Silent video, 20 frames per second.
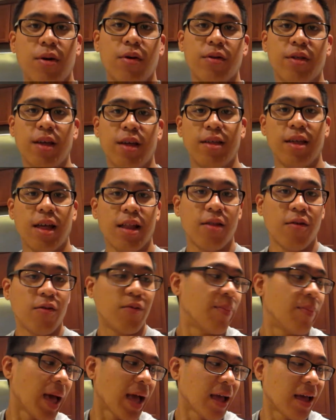Jose Santos
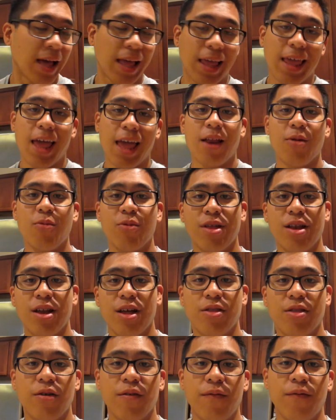back again with
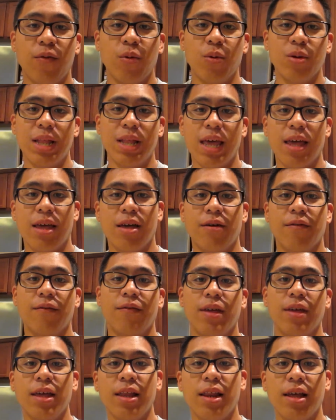another full day of
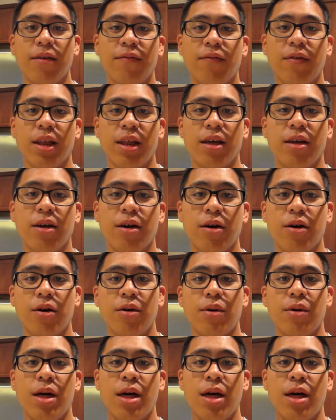eating video.